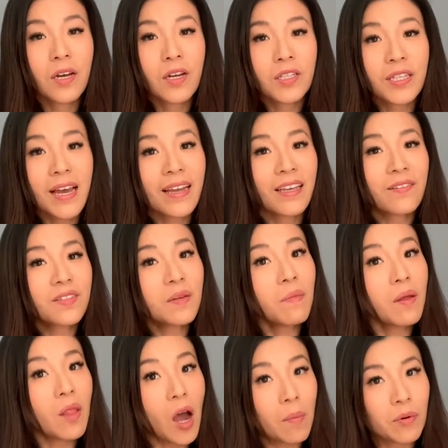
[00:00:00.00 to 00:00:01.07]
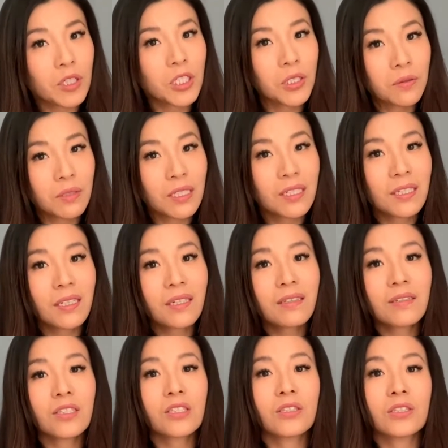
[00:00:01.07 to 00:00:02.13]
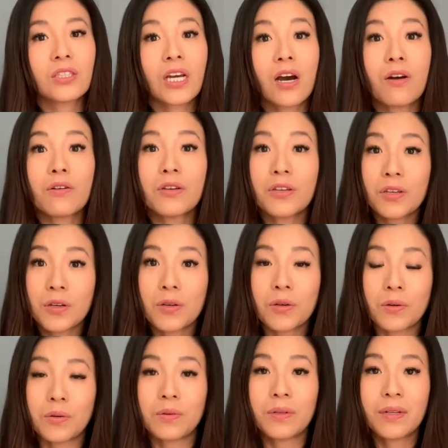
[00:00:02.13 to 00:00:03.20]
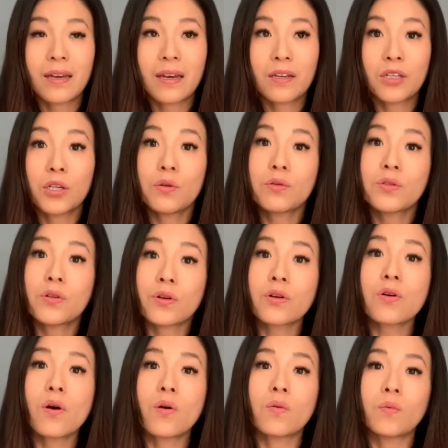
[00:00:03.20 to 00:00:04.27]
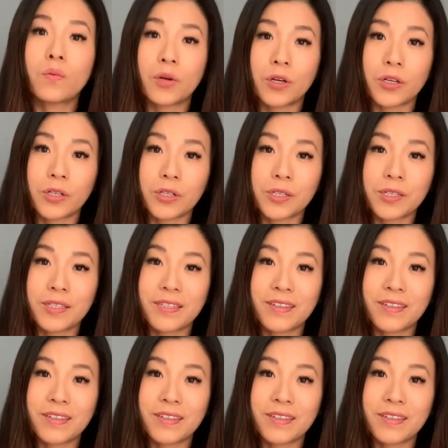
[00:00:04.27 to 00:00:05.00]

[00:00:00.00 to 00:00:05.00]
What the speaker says: So that gives them an opportunity to tell you and use their own words